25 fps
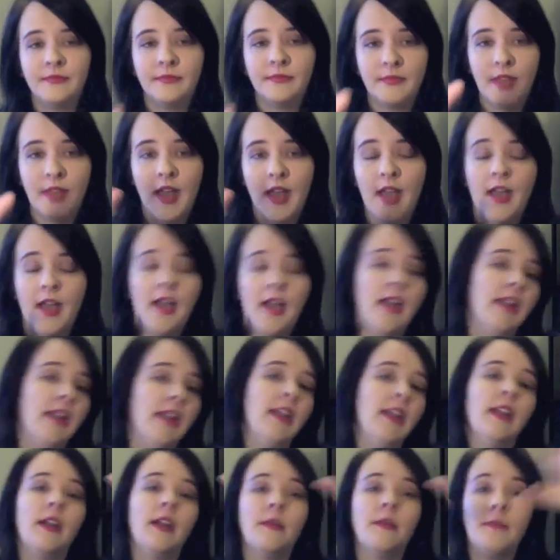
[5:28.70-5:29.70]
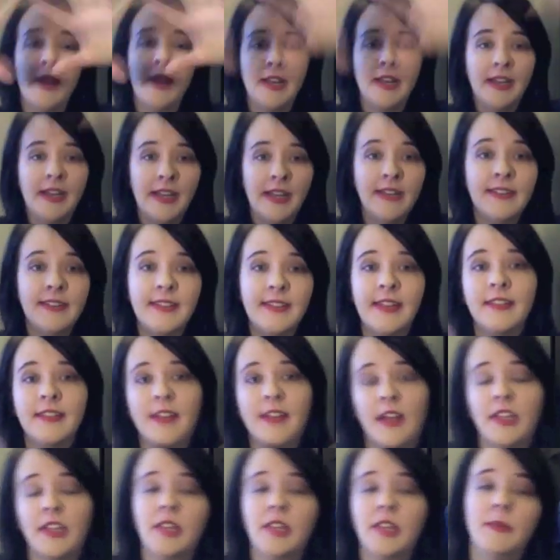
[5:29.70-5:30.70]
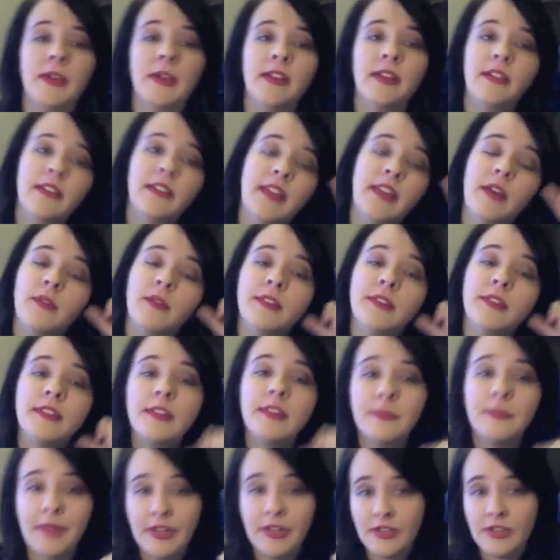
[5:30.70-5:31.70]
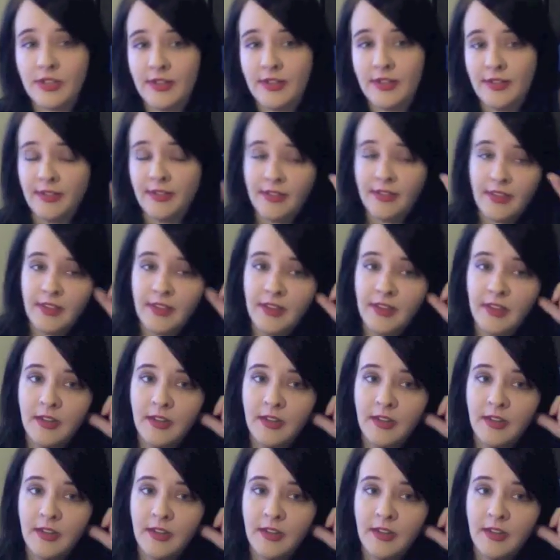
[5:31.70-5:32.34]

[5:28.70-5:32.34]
I made an InDesign document that was the dimensions.